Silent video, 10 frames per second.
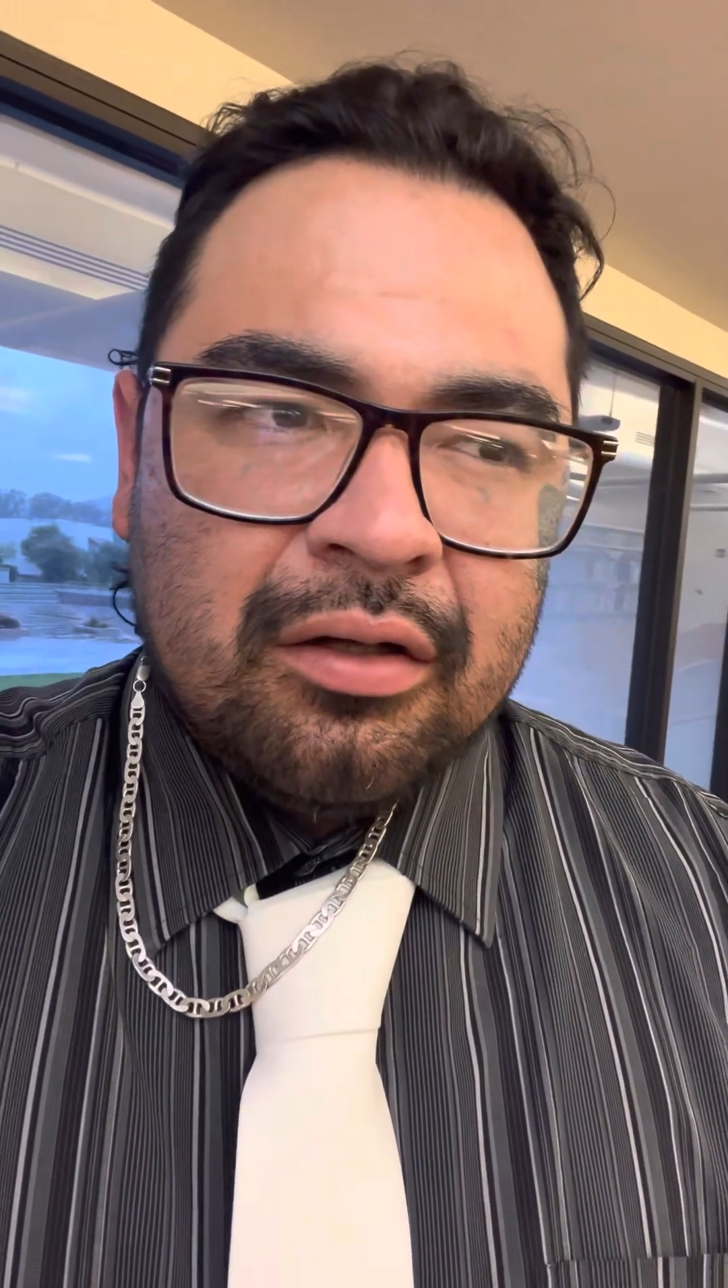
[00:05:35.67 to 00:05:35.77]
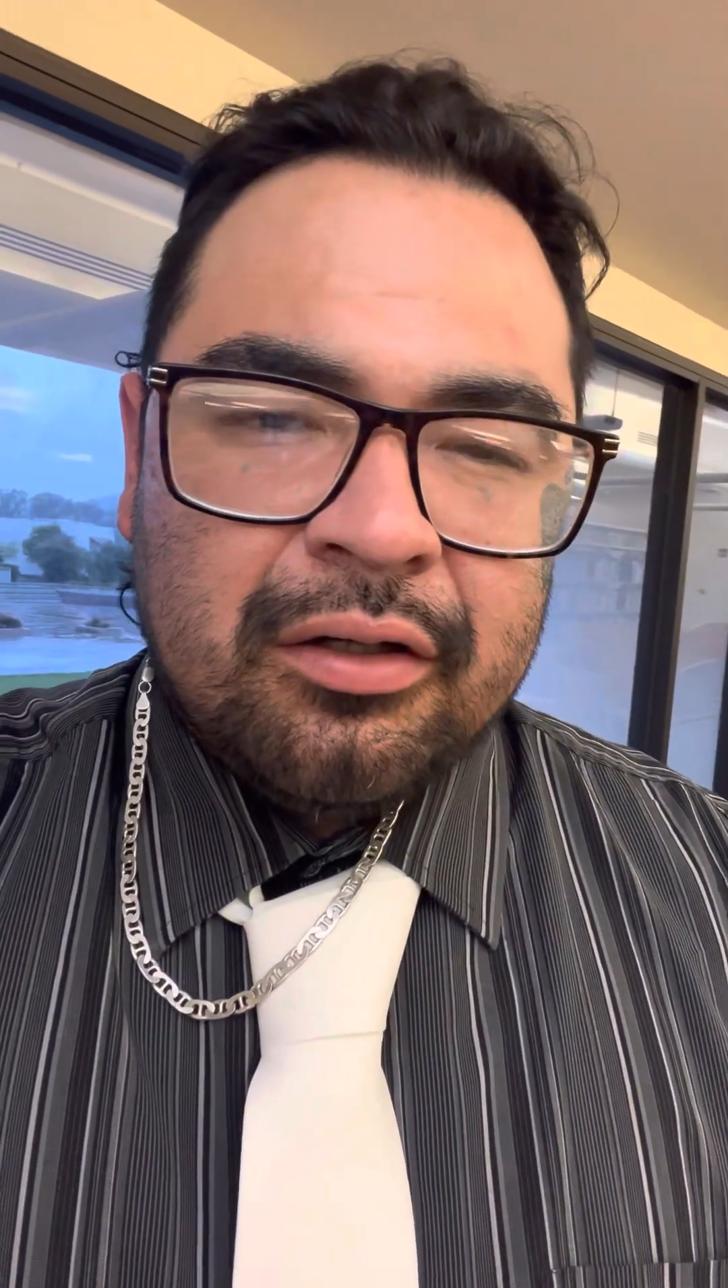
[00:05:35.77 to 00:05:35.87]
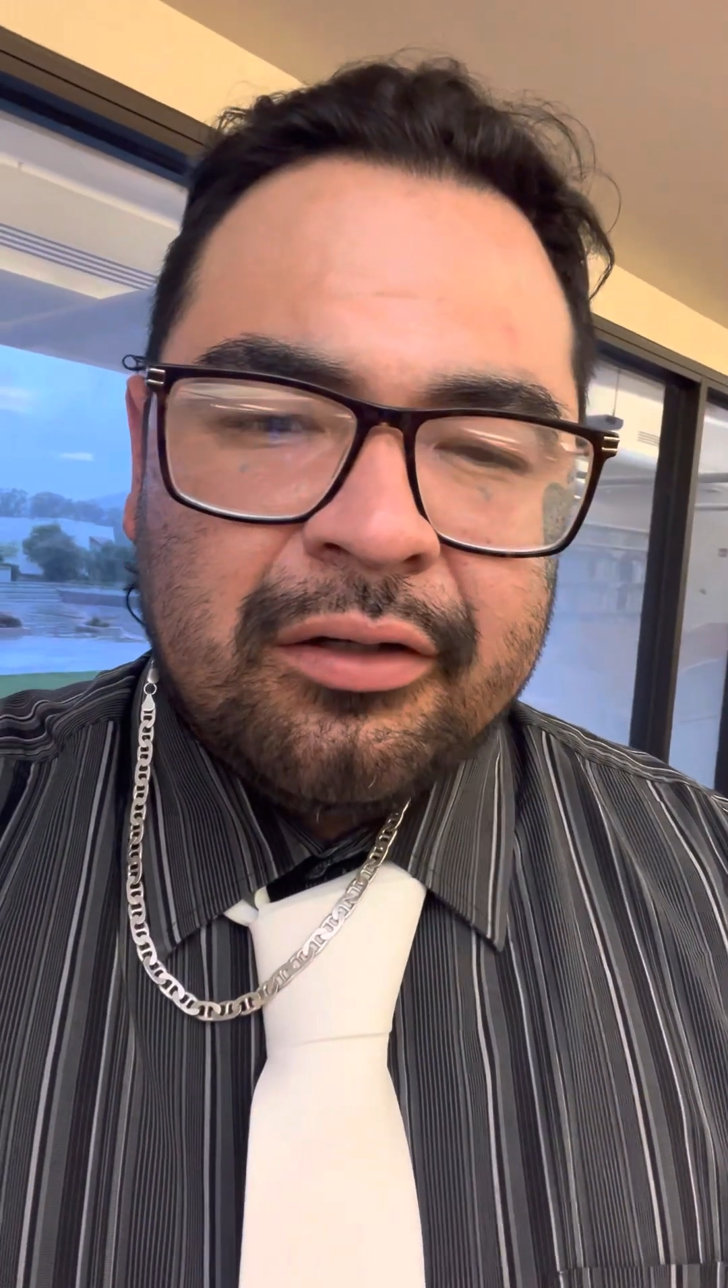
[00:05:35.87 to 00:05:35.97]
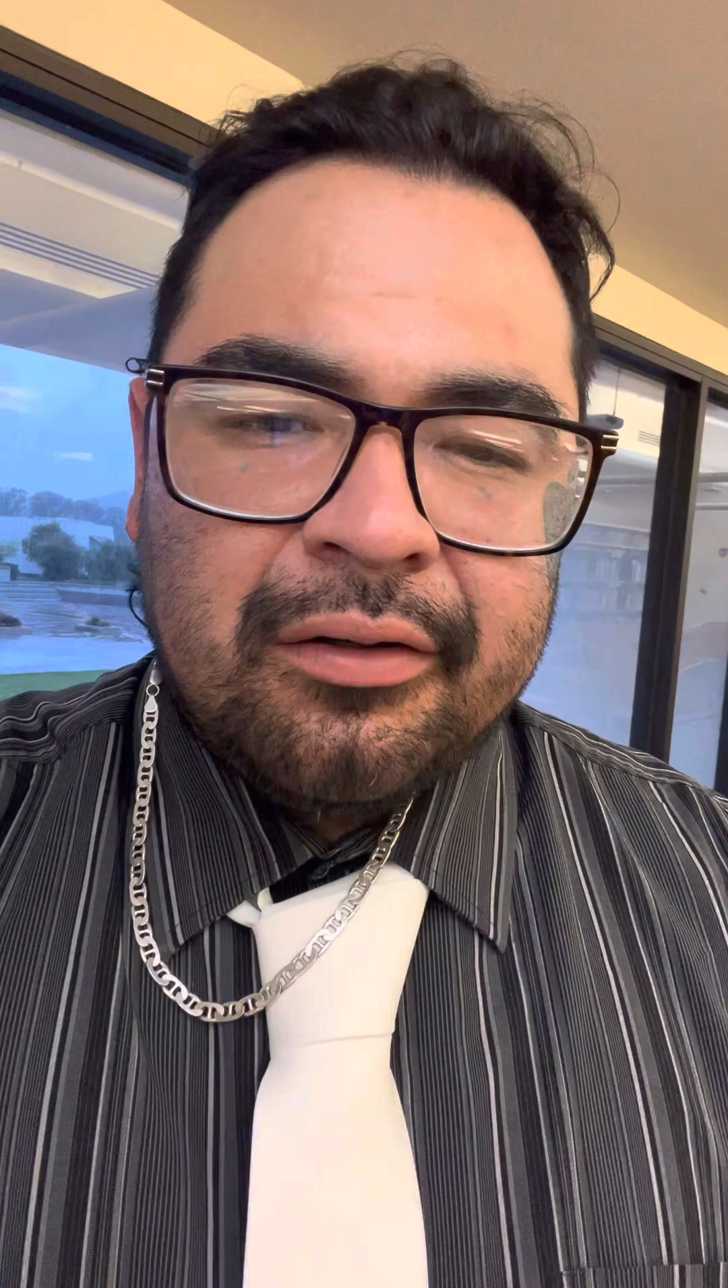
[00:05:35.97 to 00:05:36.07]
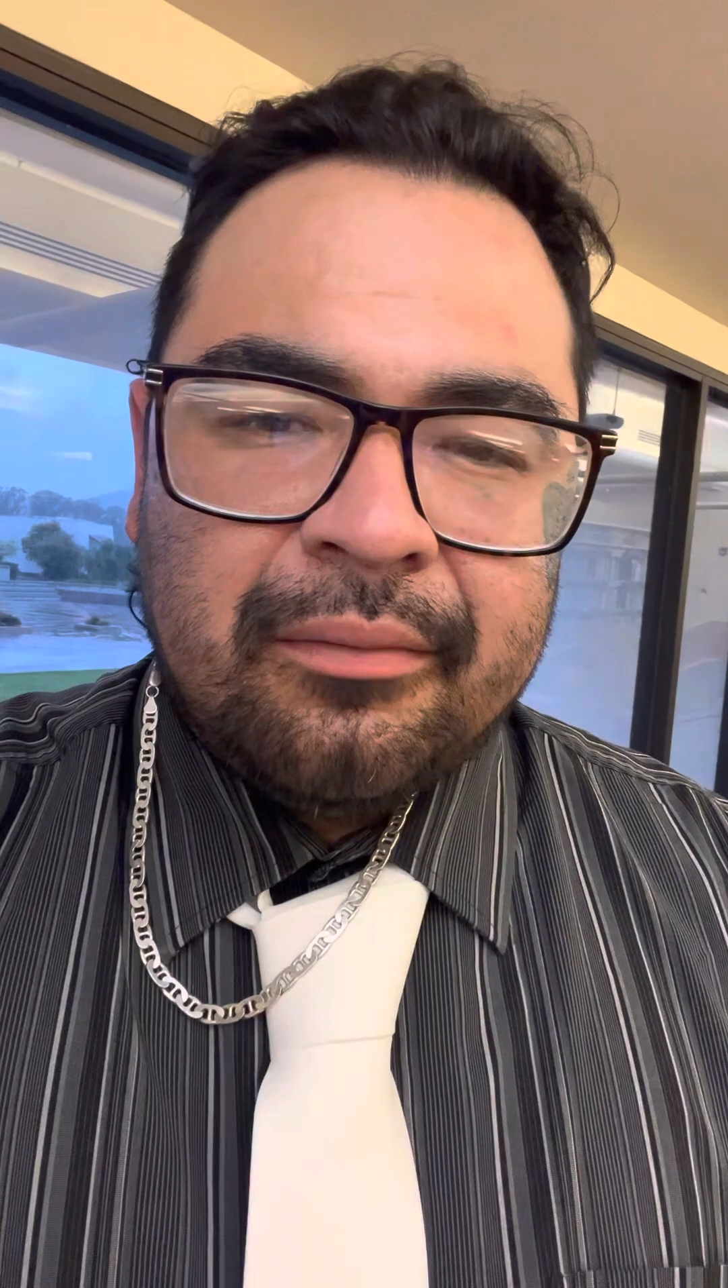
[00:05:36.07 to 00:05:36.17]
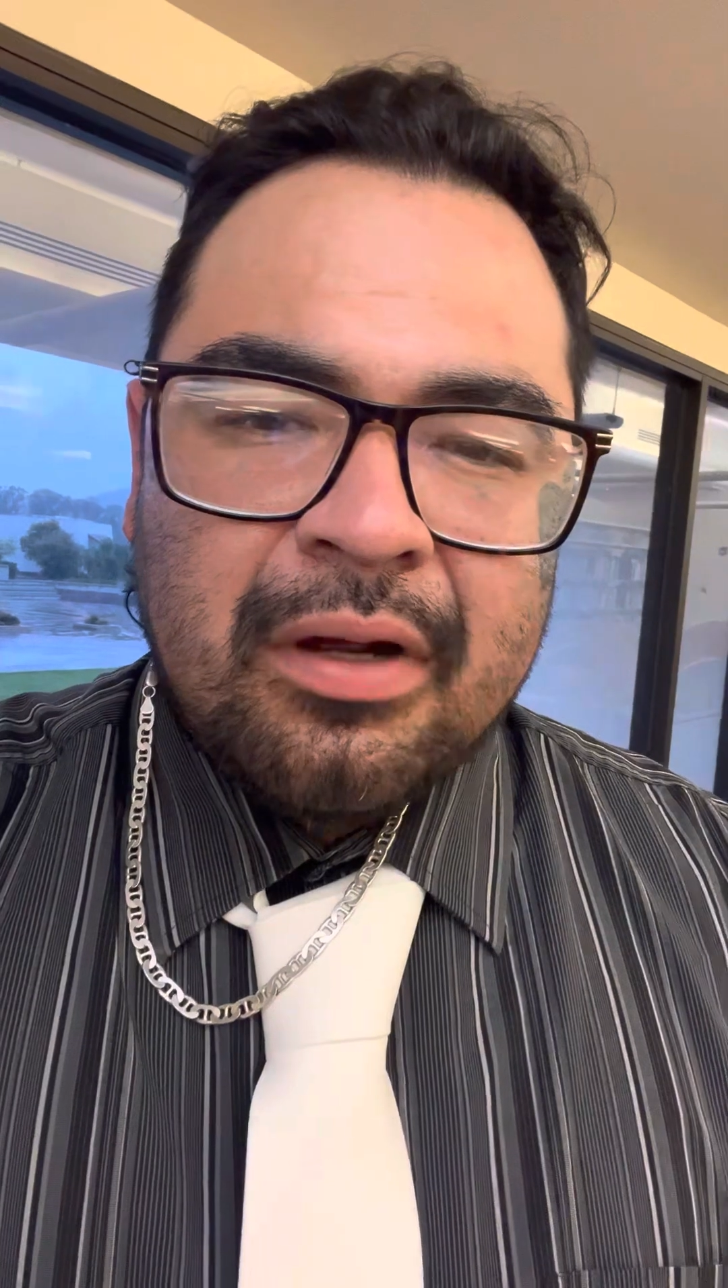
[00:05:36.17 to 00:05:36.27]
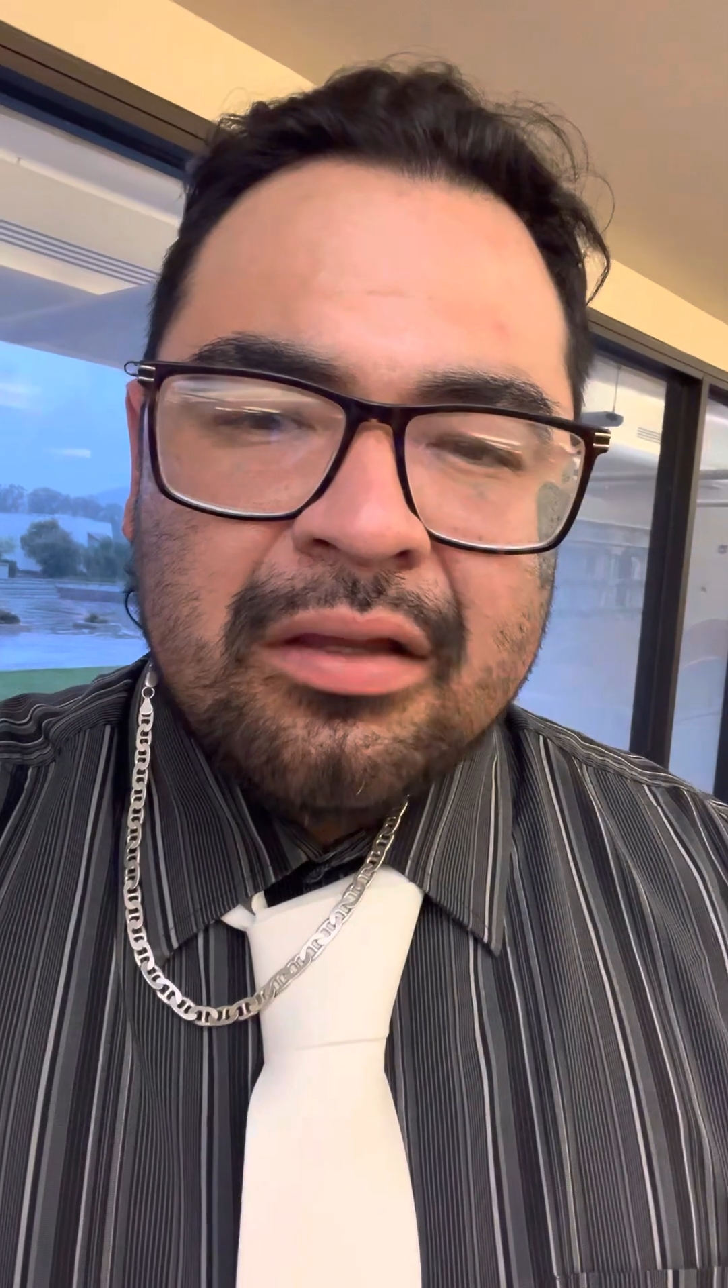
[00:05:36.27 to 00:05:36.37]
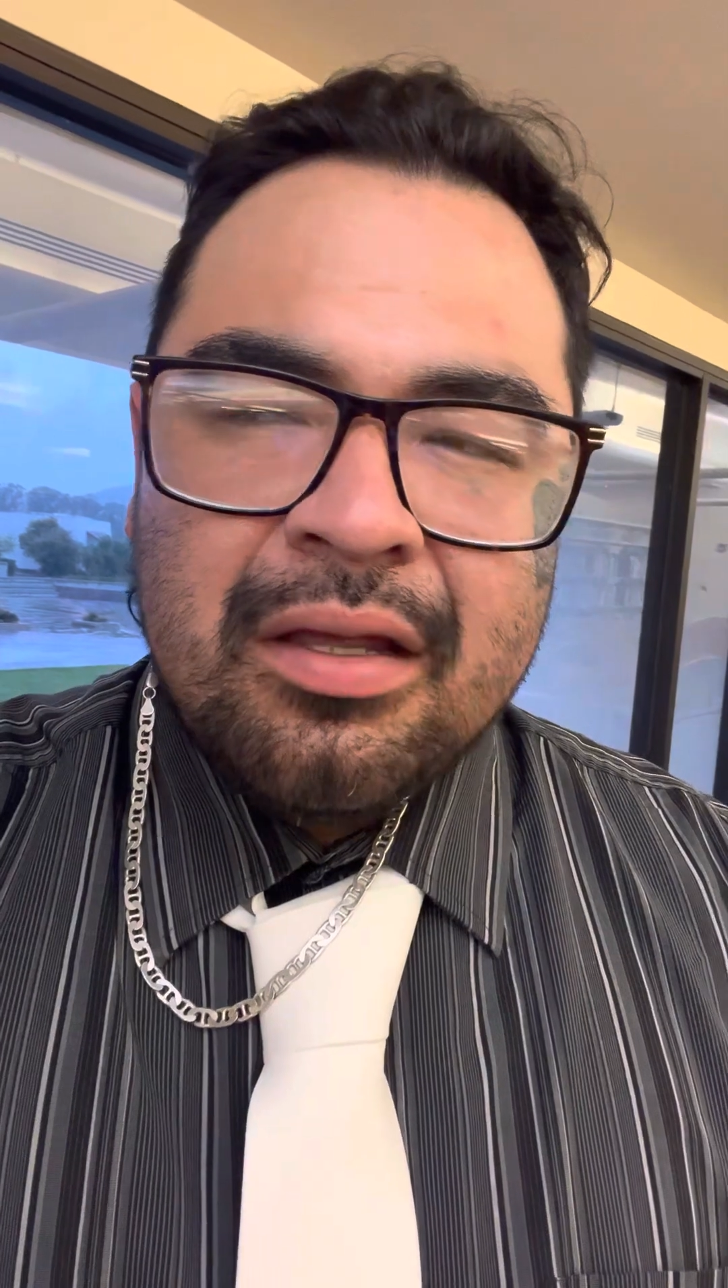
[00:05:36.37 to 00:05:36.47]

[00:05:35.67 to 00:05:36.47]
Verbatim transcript: Um, I